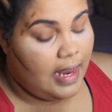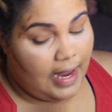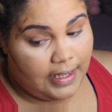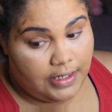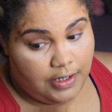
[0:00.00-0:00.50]
And
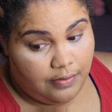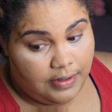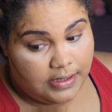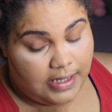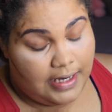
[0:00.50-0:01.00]
I
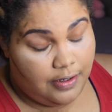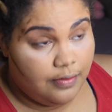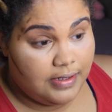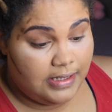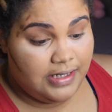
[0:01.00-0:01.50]

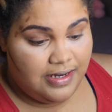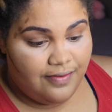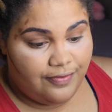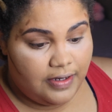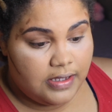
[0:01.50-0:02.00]
notice a
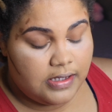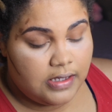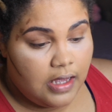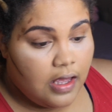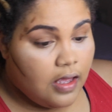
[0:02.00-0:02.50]
difference